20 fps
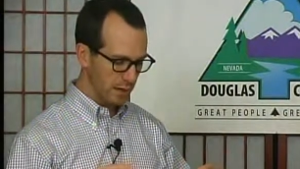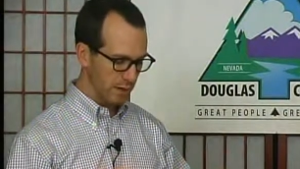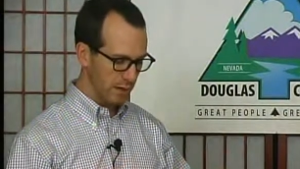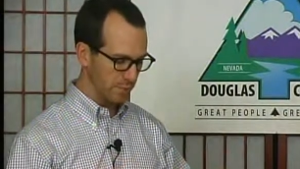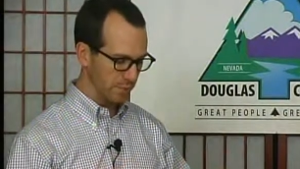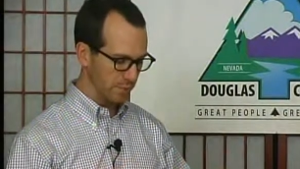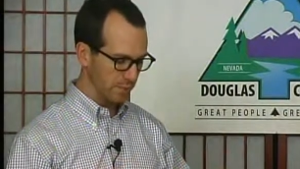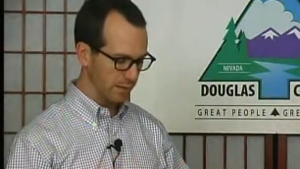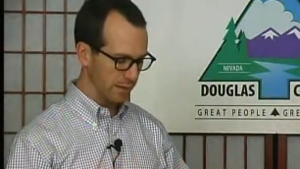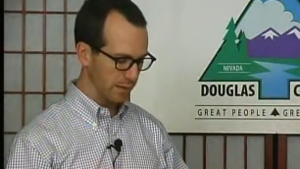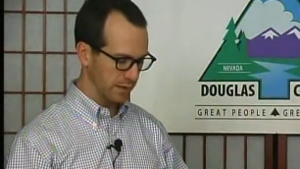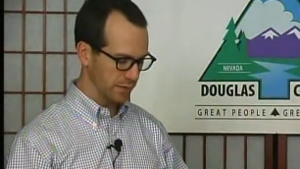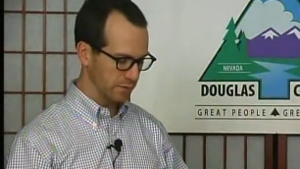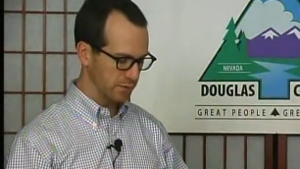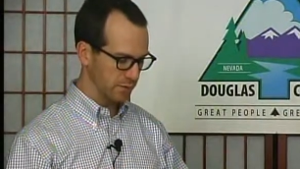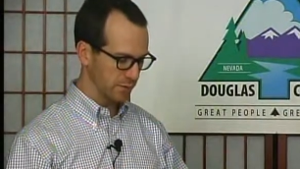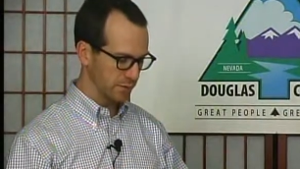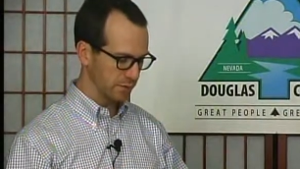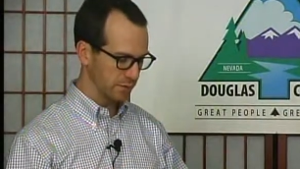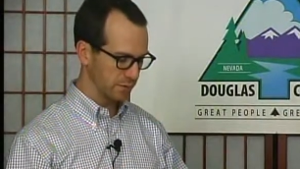um, that
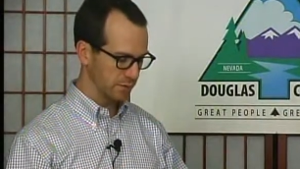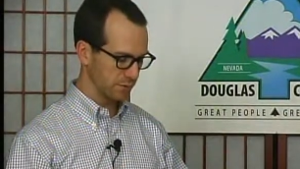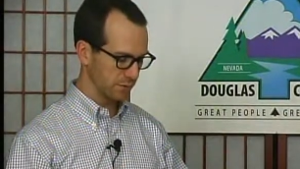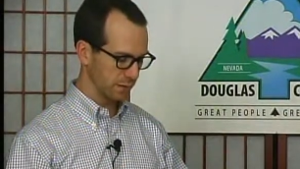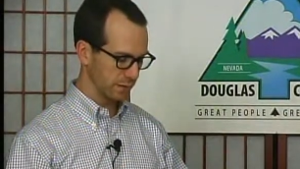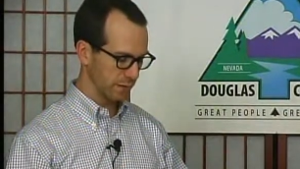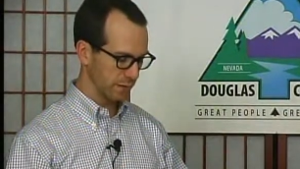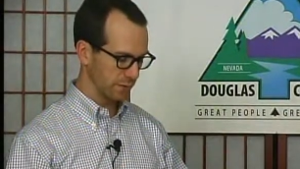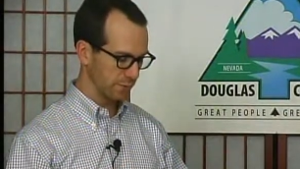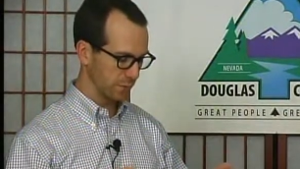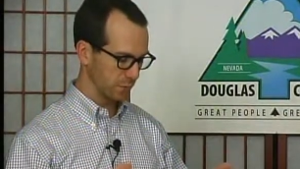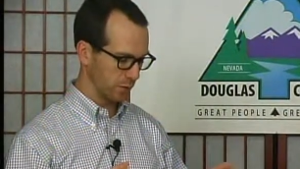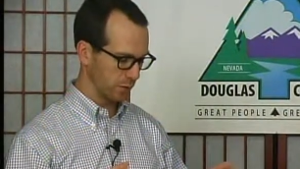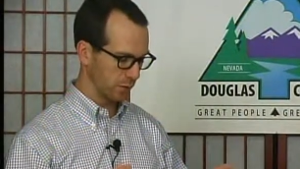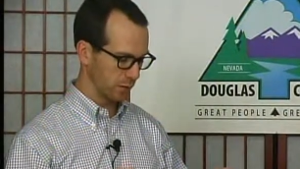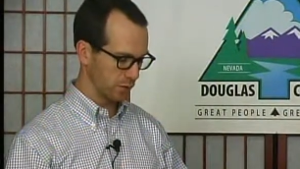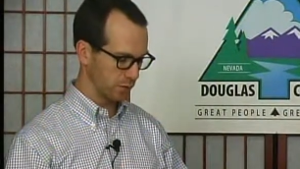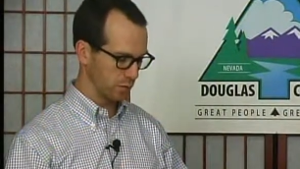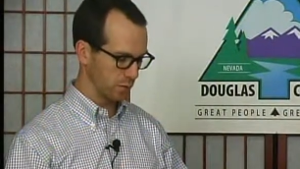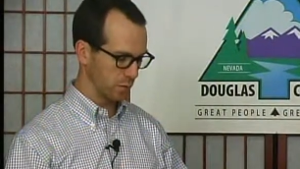exists uh, for
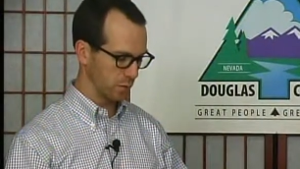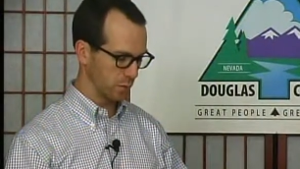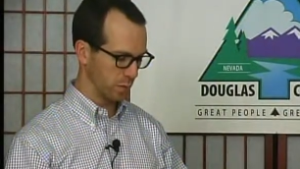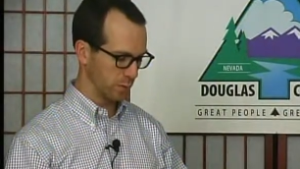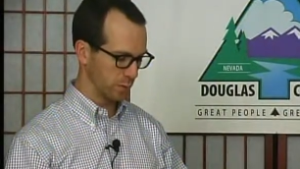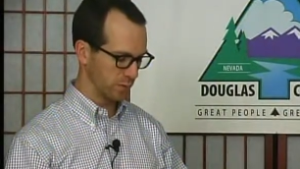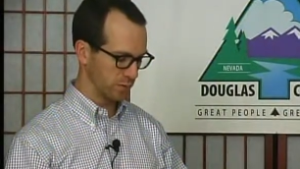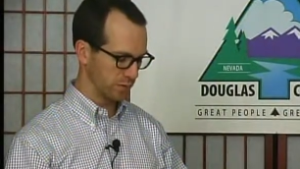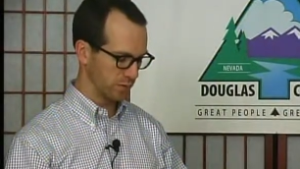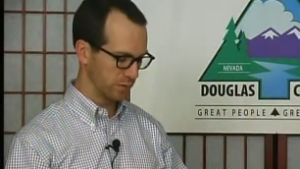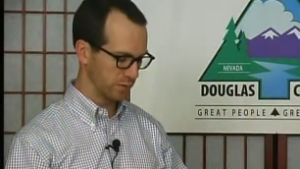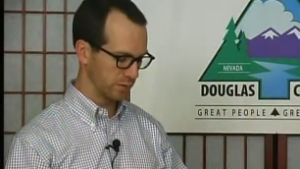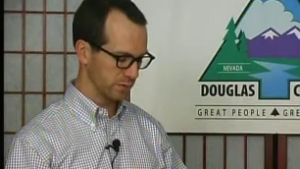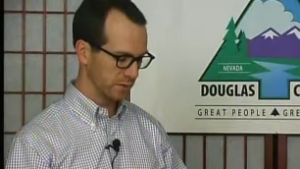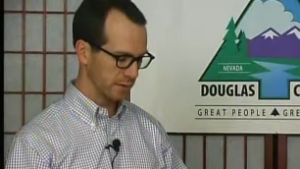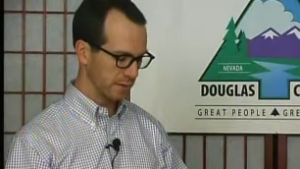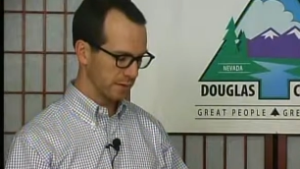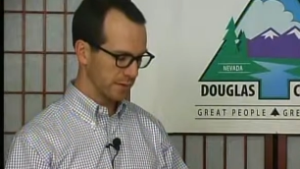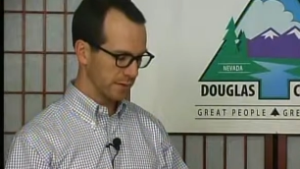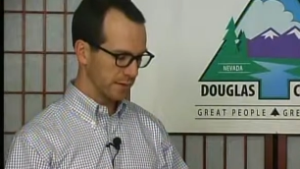industrial purposes.